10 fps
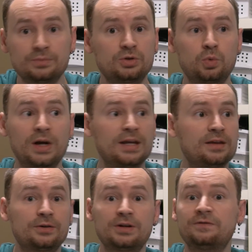20,
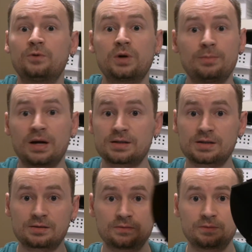30, 40
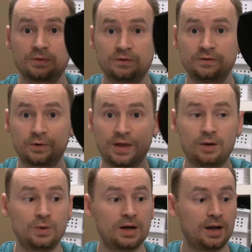bucks for
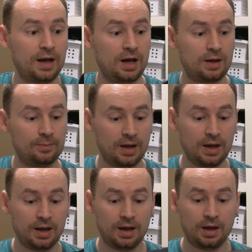that one,
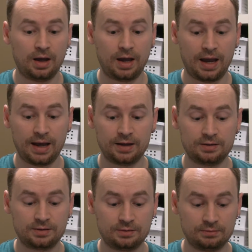and
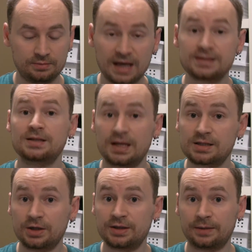that's
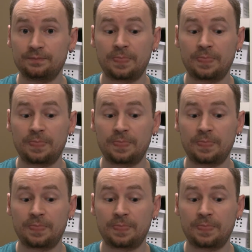a good thing.